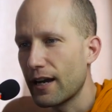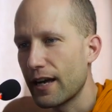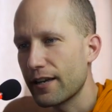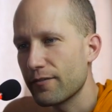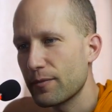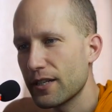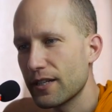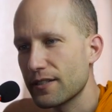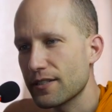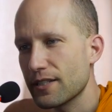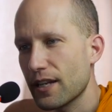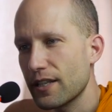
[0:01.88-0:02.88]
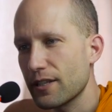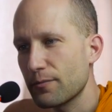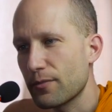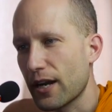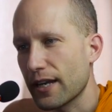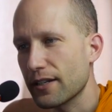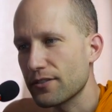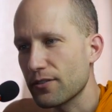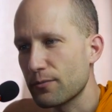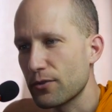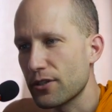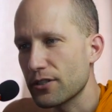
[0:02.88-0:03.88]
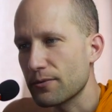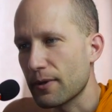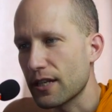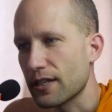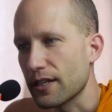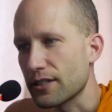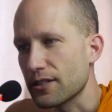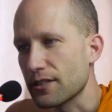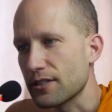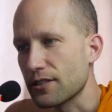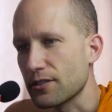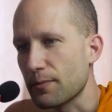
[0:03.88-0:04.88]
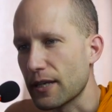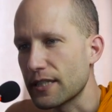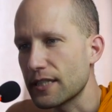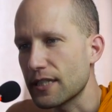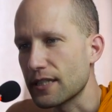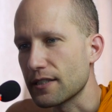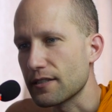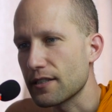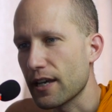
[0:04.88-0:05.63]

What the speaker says: I have been in study and practice of Buddhist meditation since my teens.